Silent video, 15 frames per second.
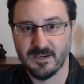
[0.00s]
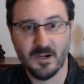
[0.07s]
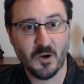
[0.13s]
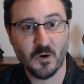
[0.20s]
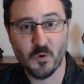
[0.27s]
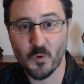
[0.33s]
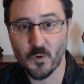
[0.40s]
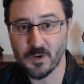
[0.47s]

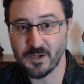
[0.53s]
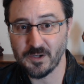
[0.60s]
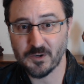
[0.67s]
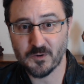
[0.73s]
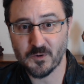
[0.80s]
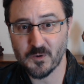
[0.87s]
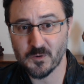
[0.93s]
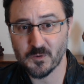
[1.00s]
According to
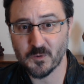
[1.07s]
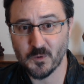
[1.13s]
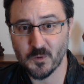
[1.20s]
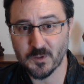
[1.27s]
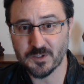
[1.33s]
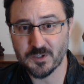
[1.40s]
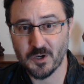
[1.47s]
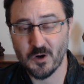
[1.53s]
Colonel
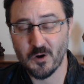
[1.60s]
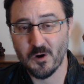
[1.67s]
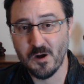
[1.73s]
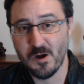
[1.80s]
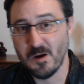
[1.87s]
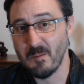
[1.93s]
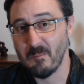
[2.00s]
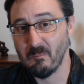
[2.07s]
Corso,
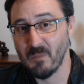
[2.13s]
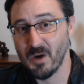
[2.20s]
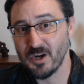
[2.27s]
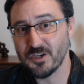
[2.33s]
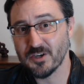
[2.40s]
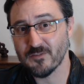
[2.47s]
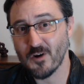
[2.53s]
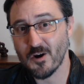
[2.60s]

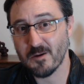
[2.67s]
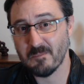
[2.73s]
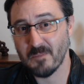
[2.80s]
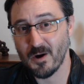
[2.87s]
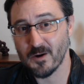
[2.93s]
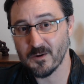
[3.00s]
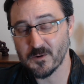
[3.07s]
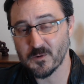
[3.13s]
much of our
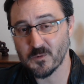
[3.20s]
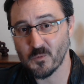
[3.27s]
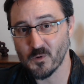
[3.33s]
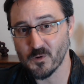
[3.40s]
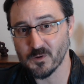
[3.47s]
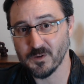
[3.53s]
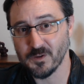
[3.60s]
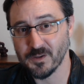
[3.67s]
modern
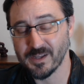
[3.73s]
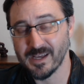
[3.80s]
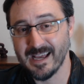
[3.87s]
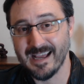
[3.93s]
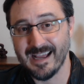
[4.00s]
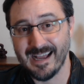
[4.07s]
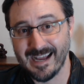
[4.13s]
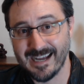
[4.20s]
world
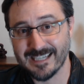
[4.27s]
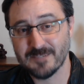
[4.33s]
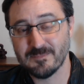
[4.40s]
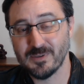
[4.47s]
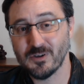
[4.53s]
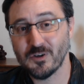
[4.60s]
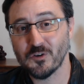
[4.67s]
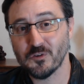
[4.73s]
has
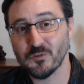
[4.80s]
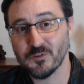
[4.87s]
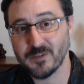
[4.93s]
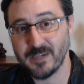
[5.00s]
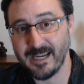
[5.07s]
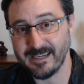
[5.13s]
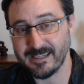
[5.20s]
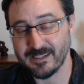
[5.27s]
been
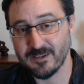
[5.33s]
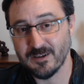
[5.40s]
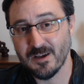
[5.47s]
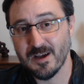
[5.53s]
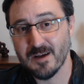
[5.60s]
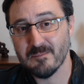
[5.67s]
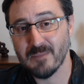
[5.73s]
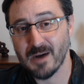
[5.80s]
created
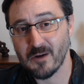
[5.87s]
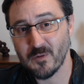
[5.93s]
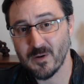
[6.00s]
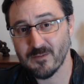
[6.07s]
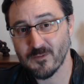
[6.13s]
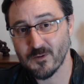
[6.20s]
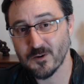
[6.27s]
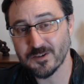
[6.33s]
by
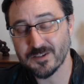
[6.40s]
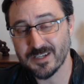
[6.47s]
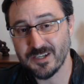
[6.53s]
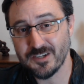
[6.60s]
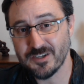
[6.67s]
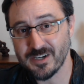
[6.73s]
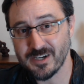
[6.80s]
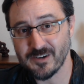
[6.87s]
reverse
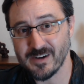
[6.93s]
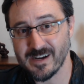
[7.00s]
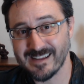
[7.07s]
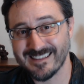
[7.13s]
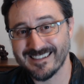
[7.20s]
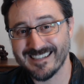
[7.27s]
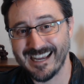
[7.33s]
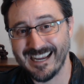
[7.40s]
engineering
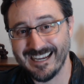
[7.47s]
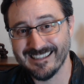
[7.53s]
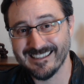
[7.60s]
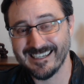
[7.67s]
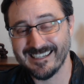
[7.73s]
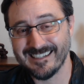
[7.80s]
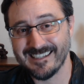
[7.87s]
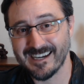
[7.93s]
this
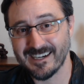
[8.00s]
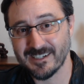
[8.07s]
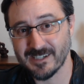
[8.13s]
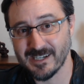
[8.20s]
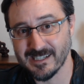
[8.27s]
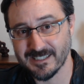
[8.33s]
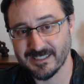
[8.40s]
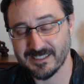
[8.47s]
alien
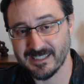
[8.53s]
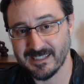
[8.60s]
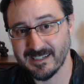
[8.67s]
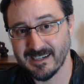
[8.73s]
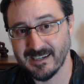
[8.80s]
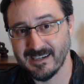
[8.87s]
technology.